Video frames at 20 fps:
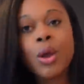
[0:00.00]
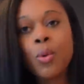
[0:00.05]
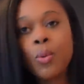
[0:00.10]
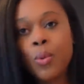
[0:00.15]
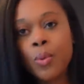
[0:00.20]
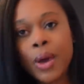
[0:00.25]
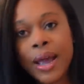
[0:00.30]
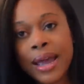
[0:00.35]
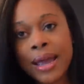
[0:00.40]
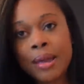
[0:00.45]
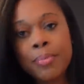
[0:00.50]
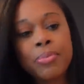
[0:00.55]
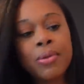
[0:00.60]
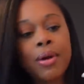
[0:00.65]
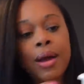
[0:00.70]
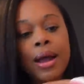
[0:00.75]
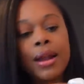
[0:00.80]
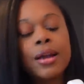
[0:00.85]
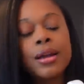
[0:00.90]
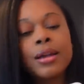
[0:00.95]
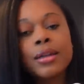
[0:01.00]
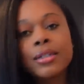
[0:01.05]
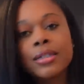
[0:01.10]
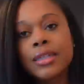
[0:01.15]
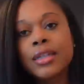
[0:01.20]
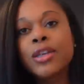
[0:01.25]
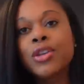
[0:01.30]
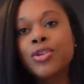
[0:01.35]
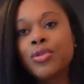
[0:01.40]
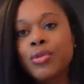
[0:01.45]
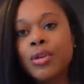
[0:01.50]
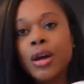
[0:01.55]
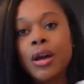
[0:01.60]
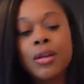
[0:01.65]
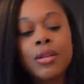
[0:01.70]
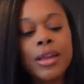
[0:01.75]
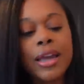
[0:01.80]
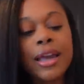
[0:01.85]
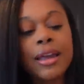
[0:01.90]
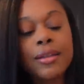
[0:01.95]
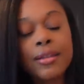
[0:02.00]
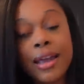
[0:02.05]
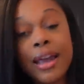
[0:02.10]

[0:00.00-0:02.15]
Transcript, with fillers: OUAI products, then you know they,